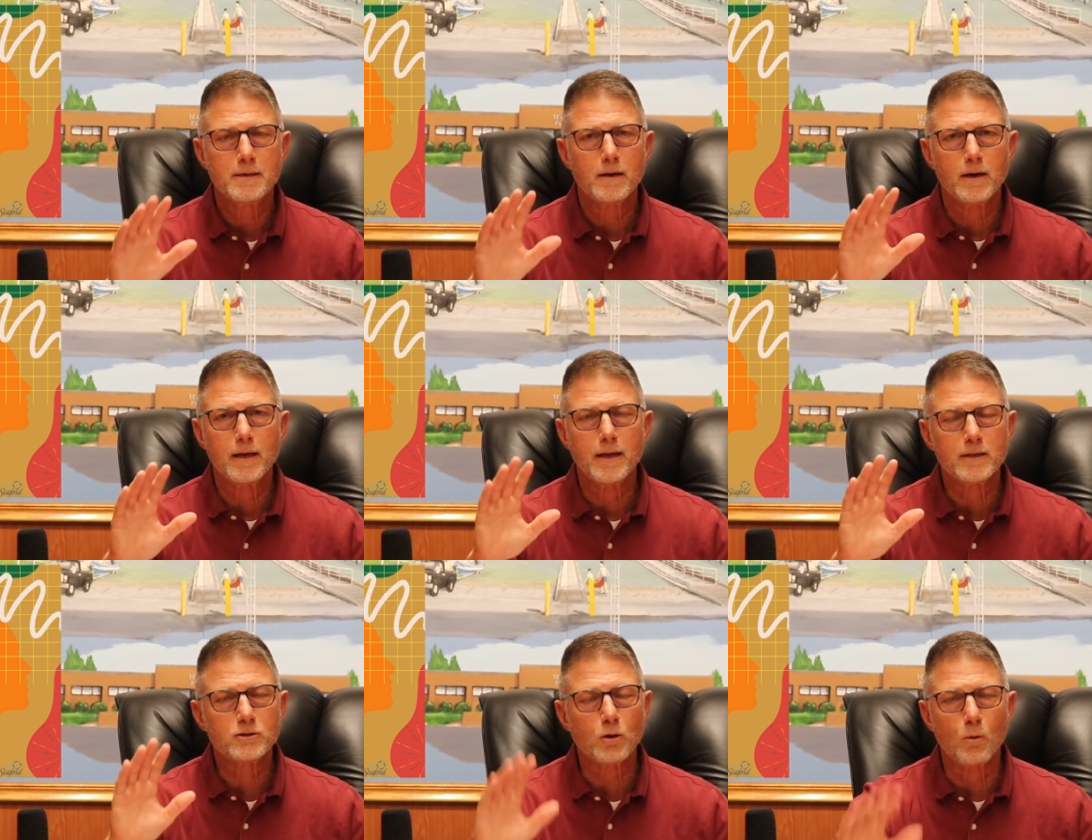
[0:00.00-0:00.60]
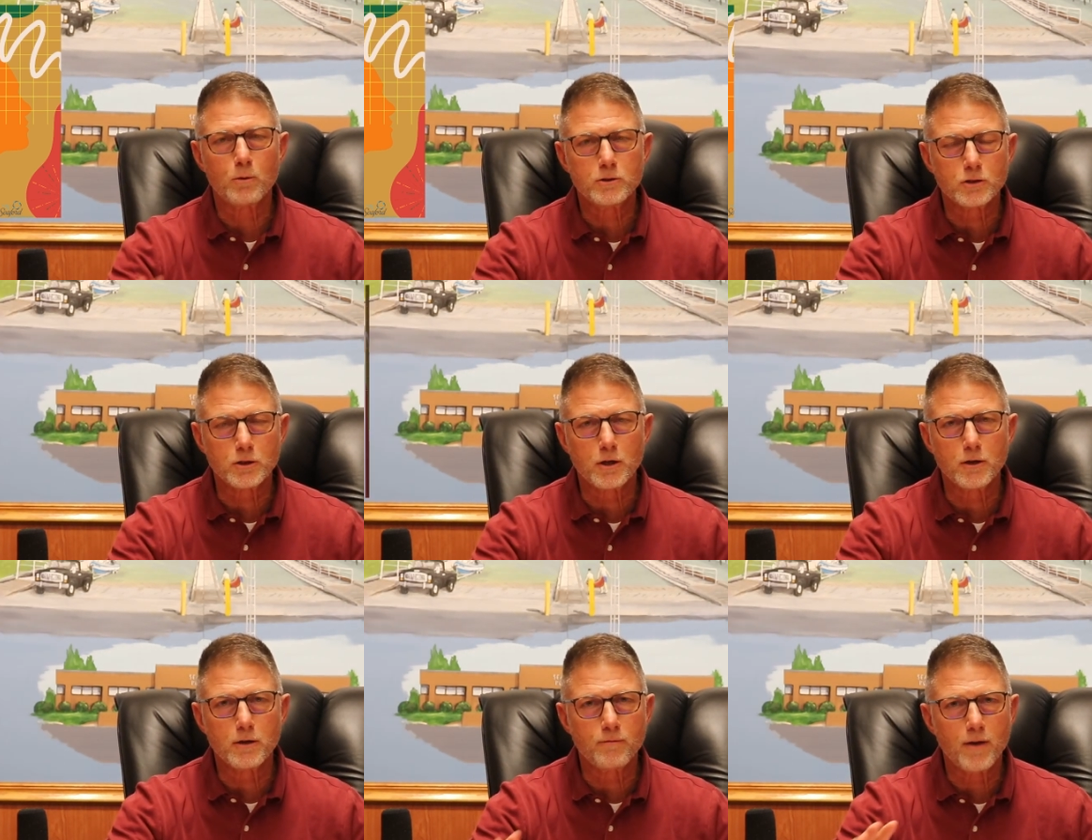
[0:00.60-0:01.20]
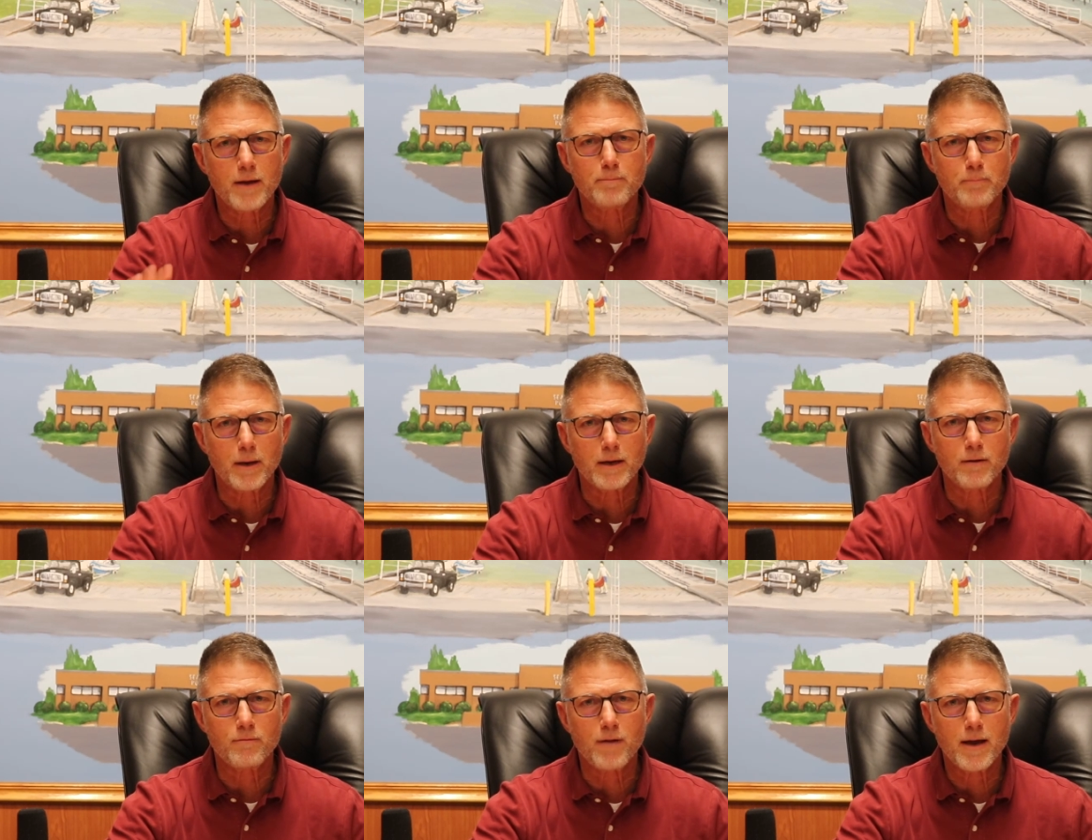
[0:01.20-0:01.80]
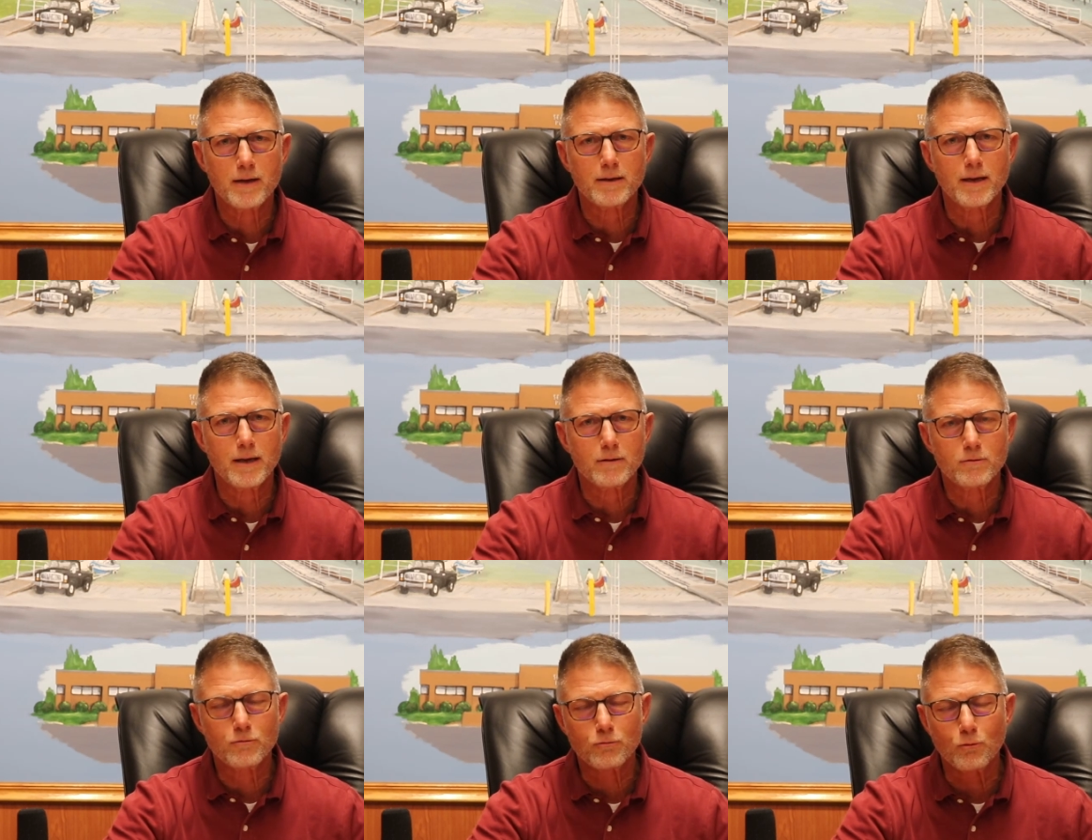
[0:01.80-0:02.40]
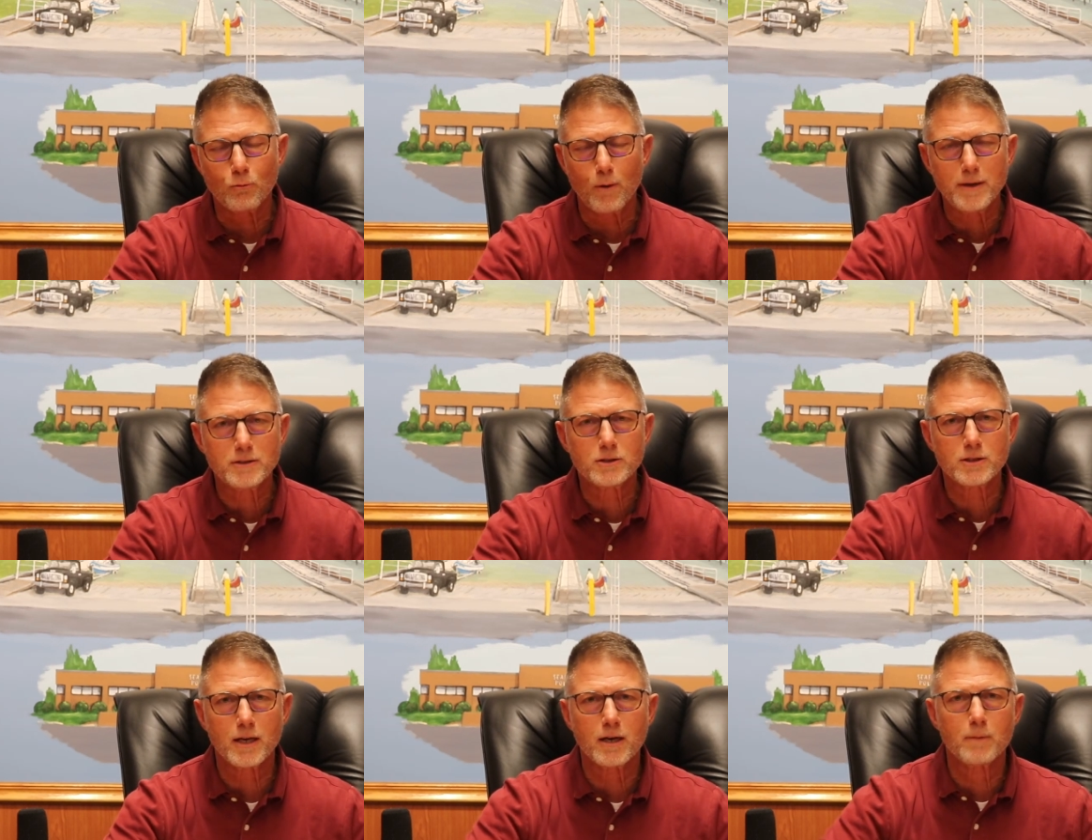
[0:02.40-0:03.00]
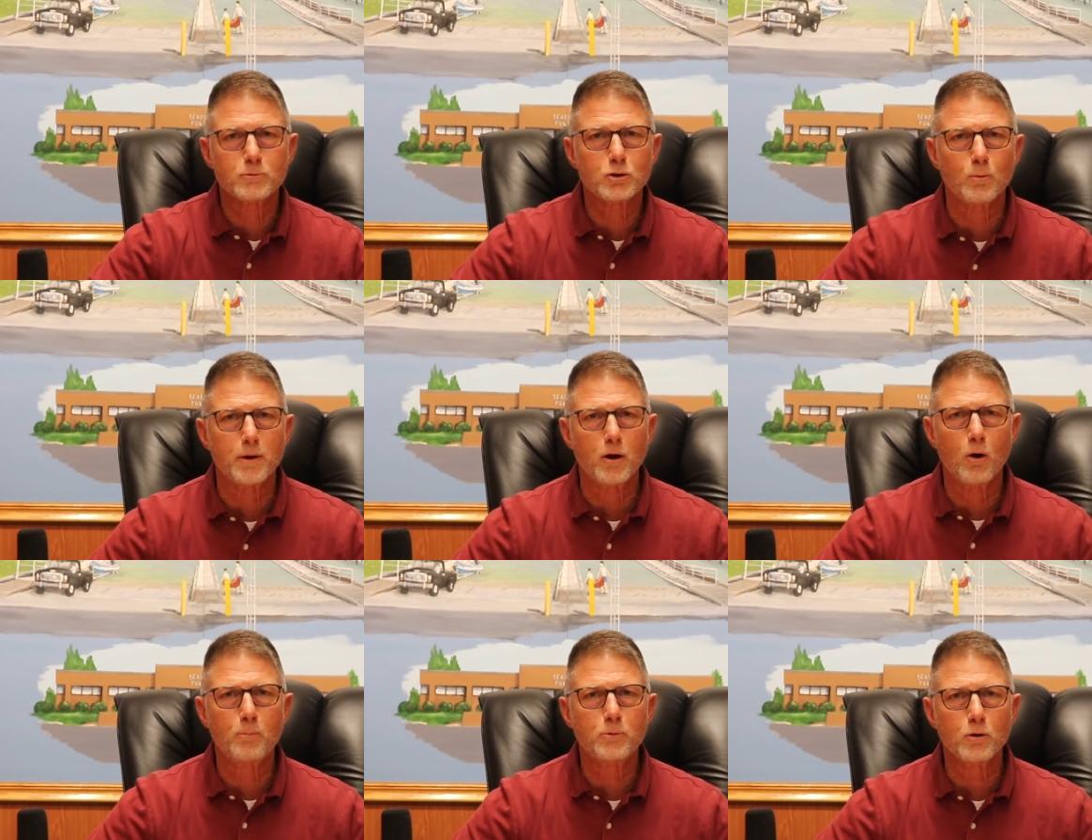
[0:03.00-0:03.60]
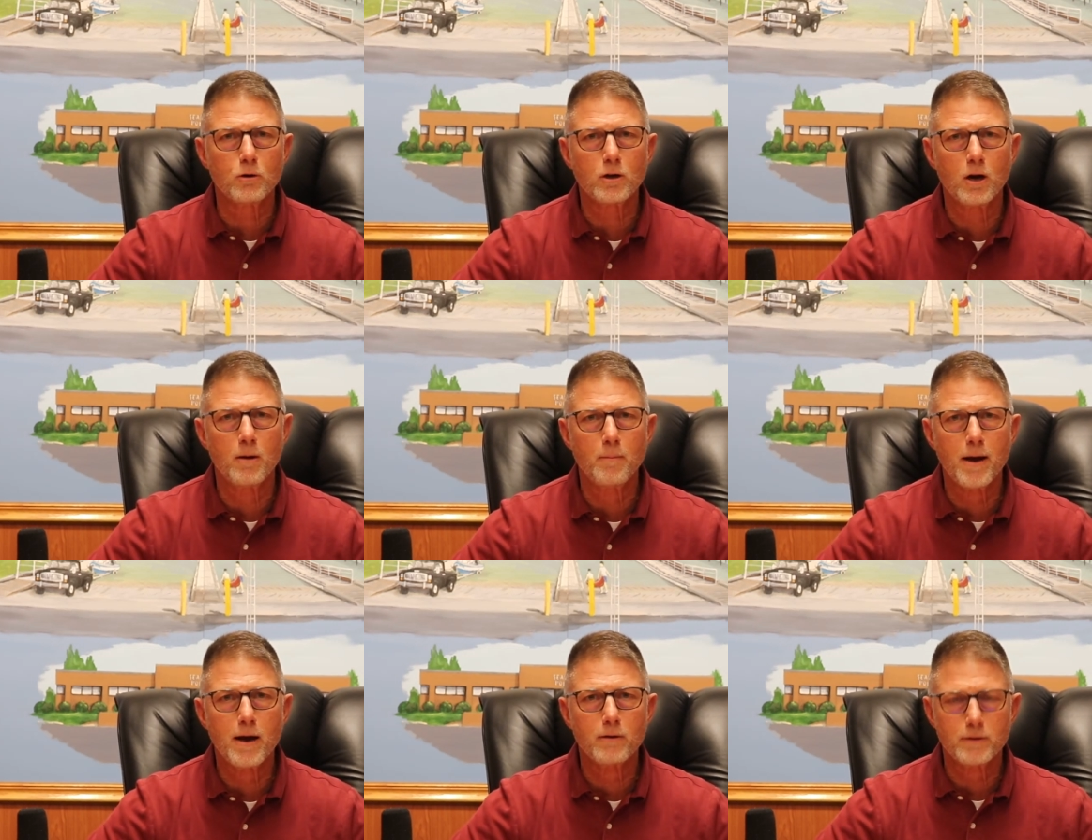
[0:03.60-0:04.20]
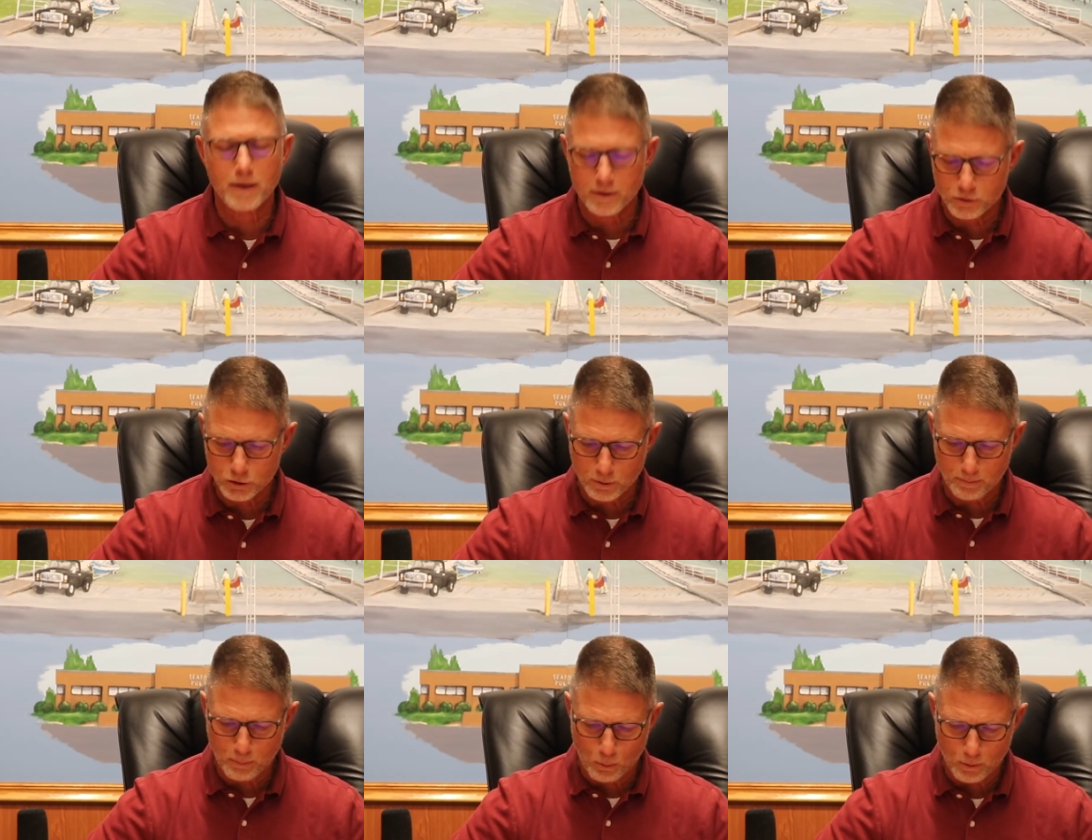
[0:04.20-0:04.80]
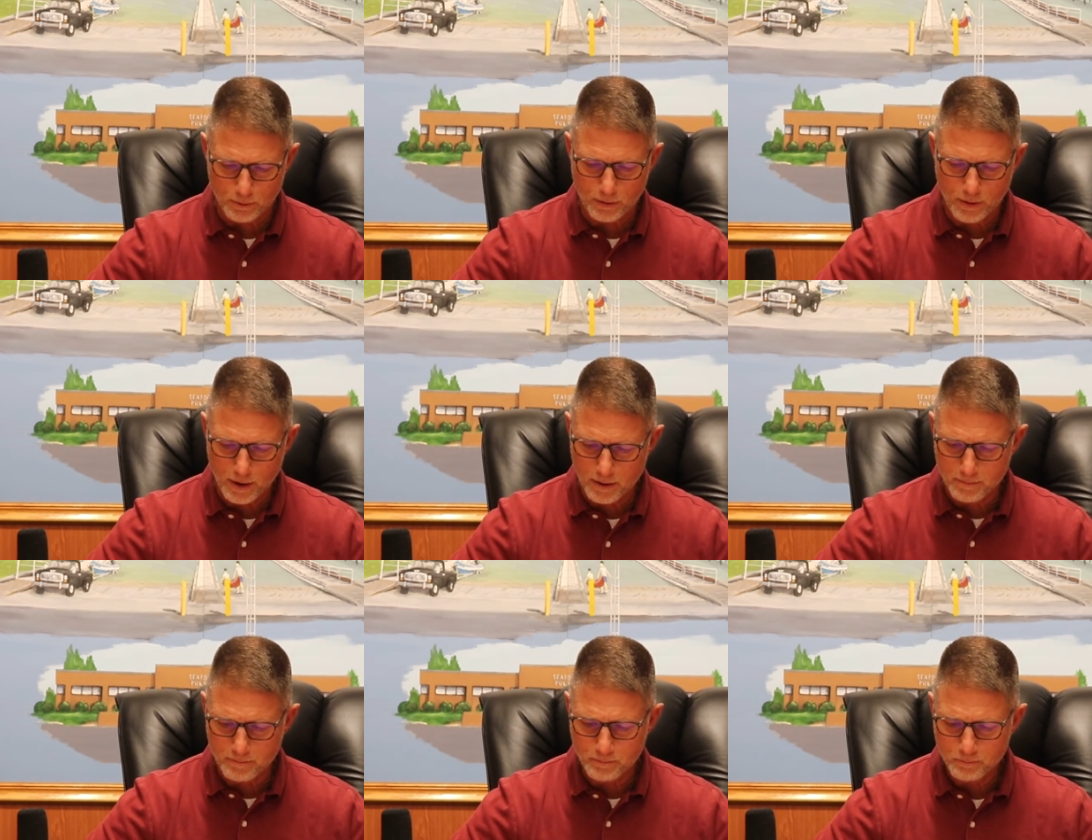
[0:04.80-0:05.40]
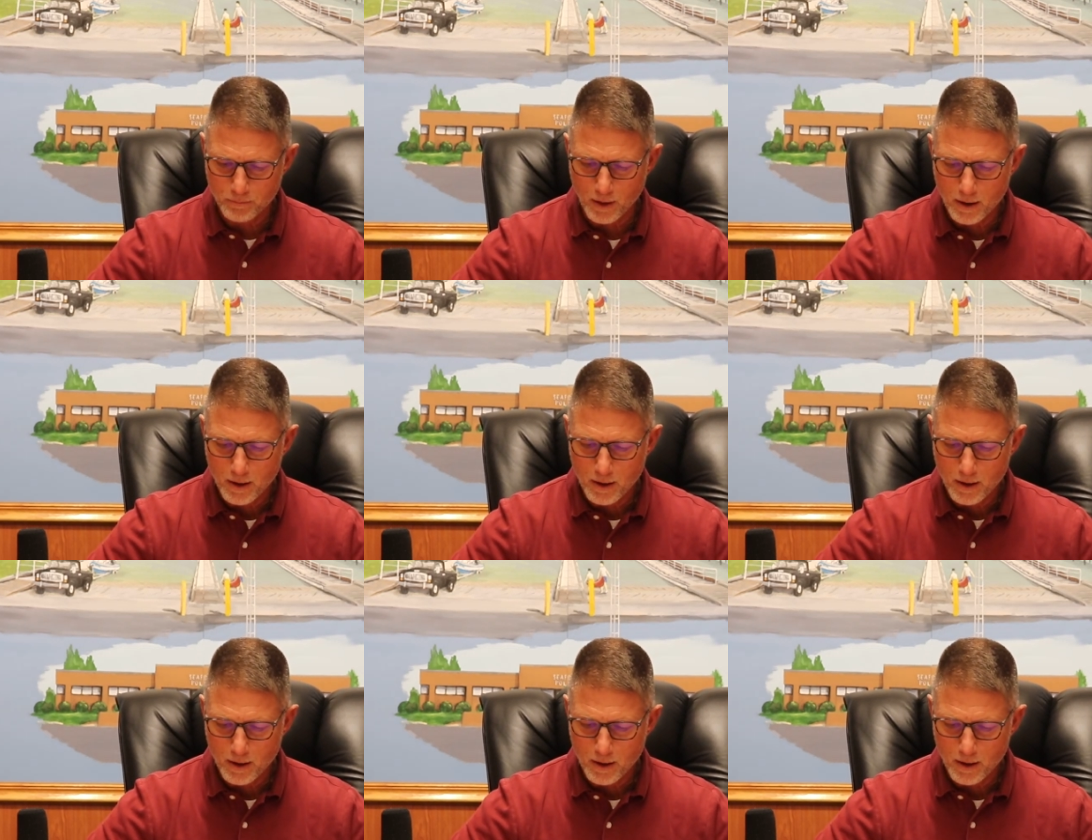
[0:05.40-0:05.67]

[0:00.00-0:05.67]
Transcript: That's always a good event, big event. It's great setup, so we hope you'll come out and support them.